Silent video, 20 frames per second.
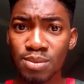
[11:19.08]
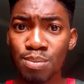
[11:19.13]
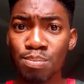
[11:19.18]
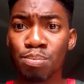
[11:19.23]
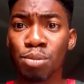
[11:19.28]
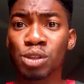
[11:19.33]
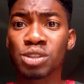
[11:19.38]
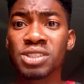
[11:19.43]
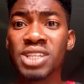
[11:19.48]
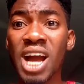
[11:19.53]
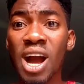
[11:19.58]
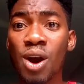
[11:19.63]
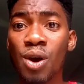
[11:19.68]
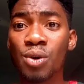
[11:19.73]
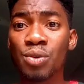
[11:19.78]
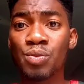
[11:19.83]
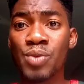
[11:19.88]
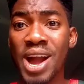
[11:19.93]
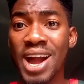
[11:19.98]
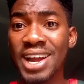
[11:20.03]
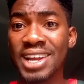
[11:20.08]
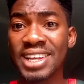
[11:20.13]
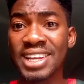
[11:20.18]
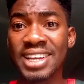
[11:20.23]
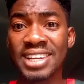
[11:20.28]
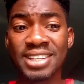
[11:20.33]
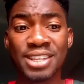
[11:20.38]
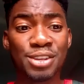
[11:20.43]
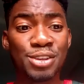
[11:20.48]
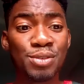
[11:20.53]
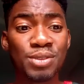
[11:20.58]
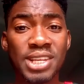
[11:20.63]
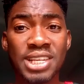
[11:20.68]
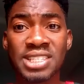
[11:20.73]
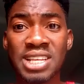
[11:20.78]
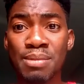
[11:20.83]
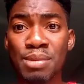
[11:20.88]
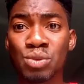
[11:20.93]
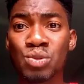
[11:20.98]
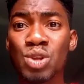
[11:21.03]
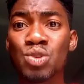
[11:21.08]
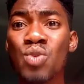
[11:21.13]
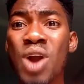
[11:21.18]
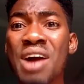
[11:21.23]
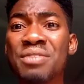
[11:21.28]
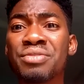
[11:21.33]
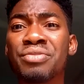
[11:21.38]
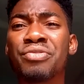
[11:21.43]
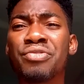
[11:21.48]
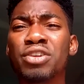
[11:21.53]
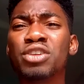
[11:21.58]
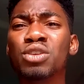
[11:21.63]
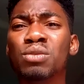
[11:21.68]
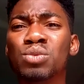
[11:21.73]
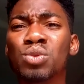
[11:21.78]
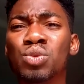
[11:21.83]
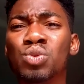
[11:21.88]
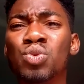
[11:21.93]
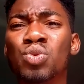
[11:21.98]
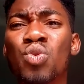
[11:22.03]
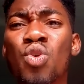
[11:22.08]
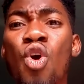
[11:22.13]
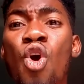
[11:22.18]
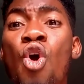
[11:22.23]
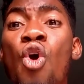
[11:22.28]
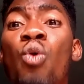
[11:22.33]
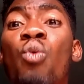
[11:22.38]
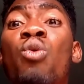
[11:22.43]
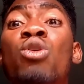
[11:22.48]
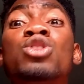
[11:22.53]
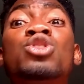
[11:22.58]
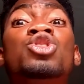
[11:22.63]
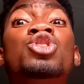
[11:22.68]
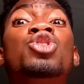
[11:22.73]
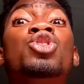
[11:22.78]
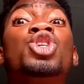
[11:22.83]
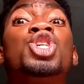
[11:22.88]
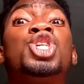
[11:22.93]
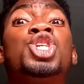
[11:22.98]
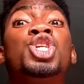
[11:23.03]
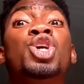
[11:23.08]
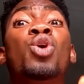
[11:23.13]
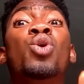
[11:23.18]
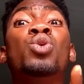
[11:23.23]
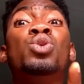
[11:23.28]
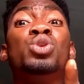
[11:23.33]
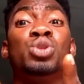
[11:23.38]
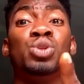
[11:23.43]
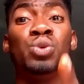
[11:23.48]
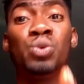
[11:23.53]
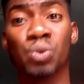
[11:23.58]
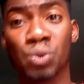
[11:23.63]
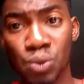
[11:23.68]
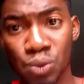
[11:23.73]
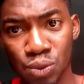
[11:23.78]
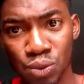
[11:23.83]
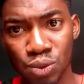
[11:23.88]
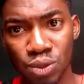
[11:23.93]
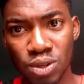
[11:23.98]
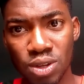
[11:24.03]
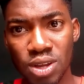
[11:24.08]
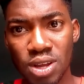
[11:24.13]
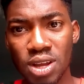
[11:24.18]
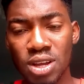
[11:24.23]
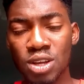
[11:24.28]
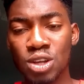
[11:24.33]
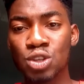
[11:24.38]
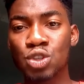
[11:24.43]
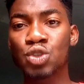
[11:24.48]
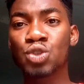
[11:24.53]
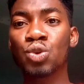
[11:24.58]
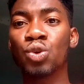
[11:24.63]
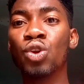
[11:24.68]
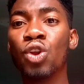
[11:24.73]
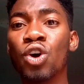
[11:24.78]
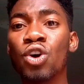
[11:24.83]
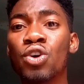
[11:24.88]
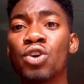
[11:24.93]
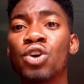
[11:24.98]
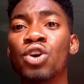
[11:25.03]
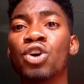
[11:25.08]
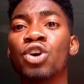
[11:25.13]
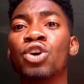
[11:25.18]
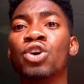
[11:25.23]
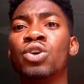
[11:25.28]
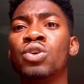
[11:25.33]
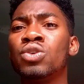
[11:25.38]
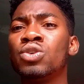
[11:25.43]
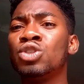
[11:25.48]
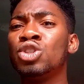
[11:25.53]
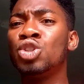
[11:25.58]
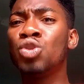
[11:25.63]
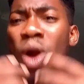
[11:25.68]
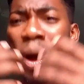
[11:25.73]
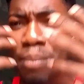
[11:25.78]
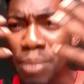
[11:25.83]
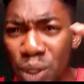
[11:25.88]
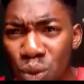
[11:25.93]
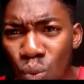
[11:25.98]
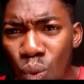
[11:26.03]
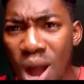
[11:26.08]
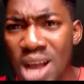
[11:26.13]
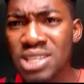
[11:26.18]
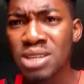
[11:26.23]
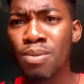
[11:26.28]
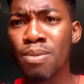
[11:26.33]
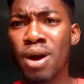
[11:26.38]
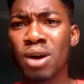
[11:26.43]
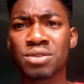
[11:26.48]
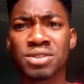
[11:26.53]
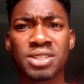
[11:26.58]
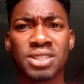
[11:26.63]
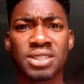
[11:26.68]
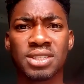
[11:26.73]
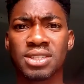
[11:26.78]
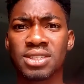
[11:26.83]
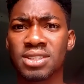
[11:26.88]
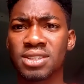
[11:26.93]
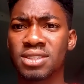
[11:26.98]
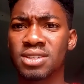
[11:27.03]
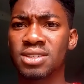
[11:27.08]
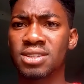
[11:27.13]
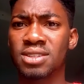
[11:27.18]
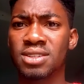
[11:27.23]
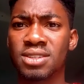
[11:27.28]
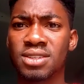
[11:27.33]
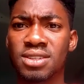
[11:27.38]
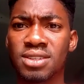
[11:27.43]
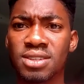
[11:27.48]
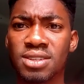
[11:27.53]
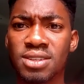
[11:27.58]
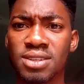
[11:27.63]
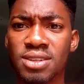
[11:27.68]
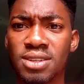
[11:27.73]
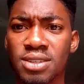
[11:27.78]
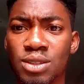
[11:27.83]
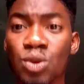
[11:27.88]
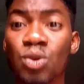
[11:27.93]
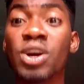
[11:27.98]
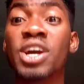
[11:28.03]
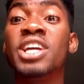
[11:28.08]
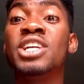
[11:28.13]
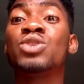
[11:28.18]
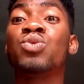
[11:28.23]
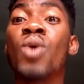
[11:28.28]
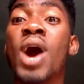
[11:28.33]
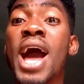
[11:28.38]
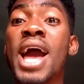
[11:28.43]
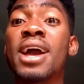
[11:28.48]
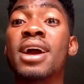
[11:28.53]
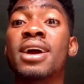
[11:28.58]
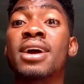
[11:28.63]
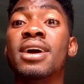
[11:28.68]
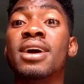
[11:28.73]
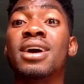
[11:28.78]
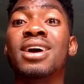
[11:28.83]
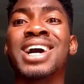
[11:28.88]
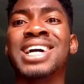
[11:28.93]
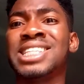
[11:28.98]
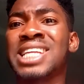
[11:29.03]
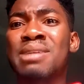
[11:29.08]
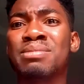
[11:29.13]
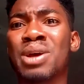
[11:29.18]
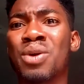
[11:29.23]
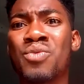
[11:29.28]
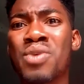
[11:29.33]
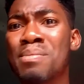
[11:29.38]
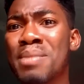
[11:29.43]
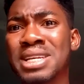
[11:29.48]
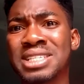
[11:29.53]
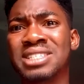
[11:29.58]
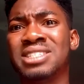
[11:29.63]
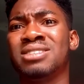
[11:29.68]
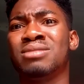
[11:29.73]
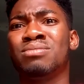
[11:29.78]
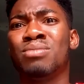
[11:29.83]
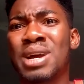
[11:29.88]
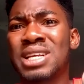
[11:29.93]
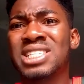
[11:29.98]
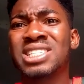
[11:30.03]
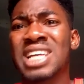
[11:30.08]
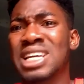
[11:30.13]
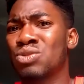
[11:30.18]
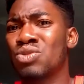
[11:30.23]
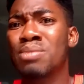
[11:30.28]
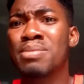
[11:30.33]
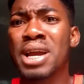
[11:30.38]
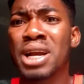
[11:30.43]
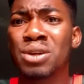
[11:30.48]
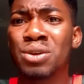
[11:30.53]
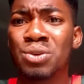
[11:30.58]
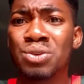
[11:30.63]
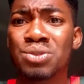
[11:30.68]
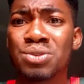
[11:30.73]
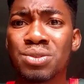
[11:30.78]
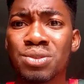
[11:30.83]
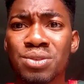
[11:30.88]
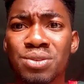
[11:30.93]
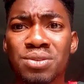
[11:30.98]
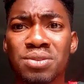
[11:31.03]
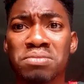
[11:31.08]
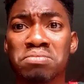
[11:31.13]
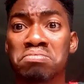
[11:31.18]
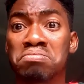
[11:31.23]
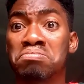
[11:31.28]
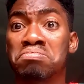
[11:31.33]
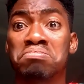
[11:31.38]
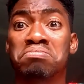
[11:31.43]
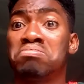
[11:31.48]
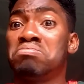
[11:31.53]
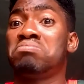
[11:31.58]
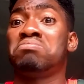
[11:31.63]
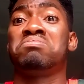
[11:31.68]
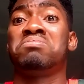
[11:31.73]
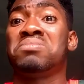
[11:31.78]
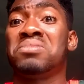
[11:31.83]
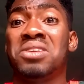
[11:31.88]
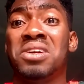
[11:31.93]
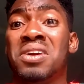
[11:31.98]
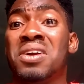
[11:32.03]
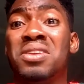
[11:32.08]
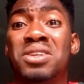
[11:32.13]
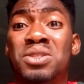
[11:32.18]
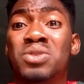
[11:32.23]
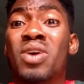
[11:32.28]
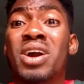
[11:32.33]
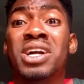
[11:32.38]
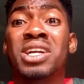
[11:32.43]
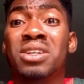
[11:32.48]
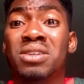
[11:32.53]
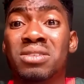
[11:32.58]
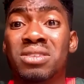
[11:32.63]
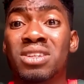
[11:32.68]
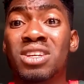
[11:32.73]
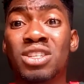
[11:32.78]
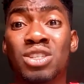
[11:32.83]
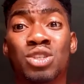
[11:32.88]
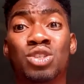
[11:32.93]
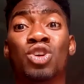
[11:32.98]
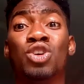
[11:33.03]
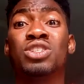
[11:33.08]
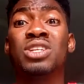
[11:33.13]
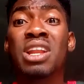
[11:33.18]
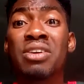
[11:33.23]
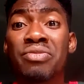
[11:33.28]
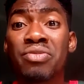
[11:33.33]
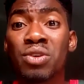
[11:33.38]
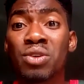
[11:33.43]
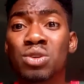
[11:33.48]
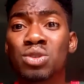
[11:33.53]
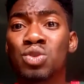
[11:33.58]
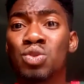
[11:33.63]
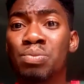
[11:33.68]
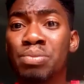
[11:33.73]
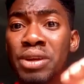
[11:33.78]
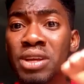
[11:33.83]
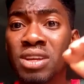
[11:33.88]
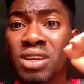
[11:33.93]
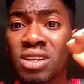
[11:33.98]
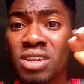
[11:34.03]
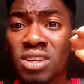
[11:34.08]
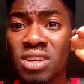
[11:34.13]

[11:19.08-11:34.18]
But now we are in the New Testament, where you have the freedom to do what you should do, so long you are being wise about it. So it's why at times I wear my sisters wear my clothes. God is not angry. It's just left for us to be,